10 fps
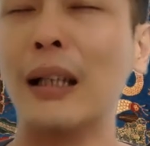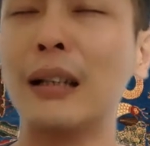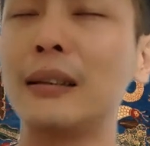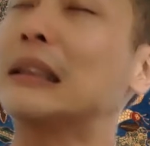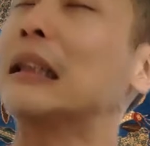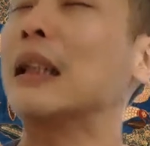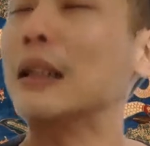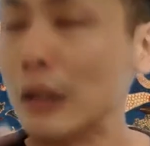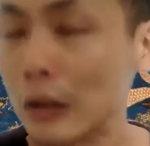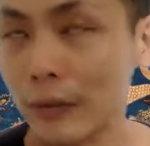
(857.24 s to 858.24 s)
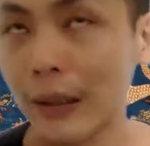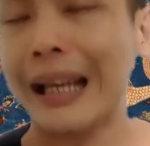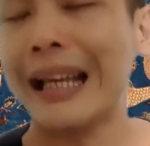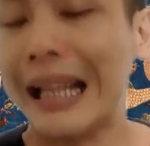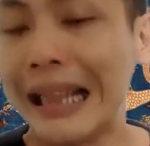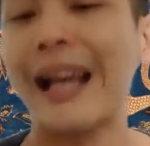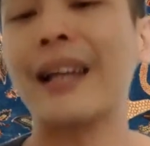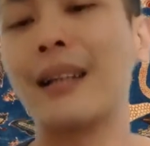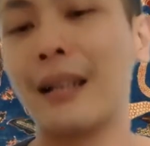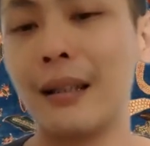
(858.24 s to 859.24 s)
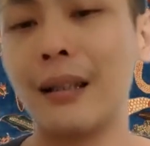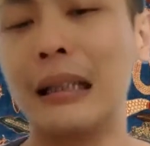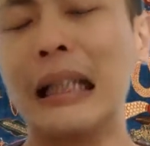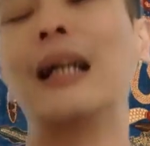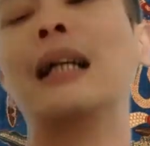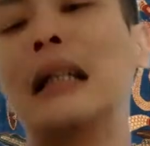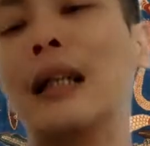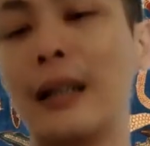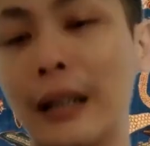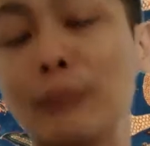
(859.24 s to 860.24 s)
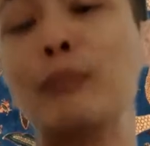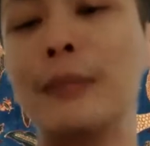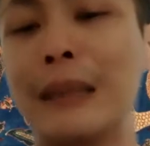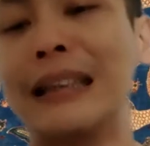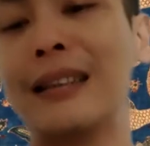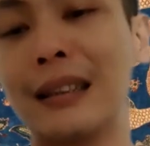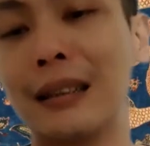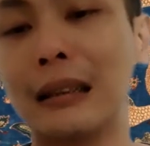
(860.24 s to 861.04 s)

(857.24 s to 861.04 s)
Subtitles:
these are then sort of like enacted and implemented.